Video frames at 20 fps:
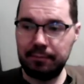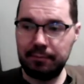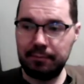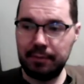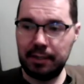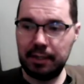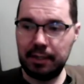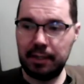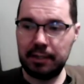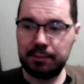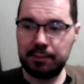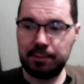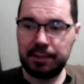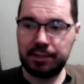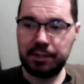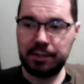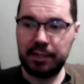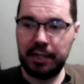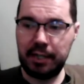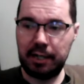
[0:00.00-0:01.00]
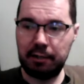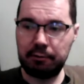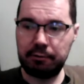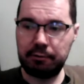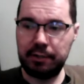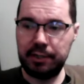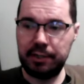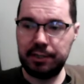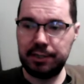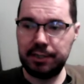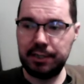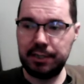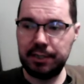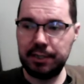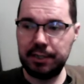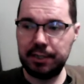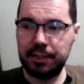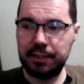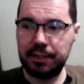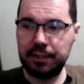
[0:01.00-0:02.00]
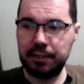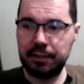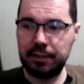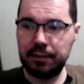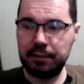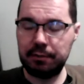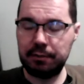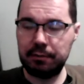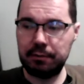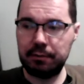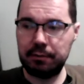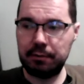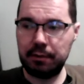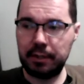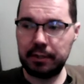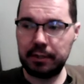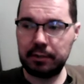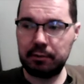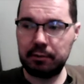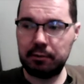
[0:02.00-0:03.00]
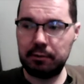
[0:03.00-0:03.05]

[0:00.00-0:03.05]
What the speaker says: Especially how crazy like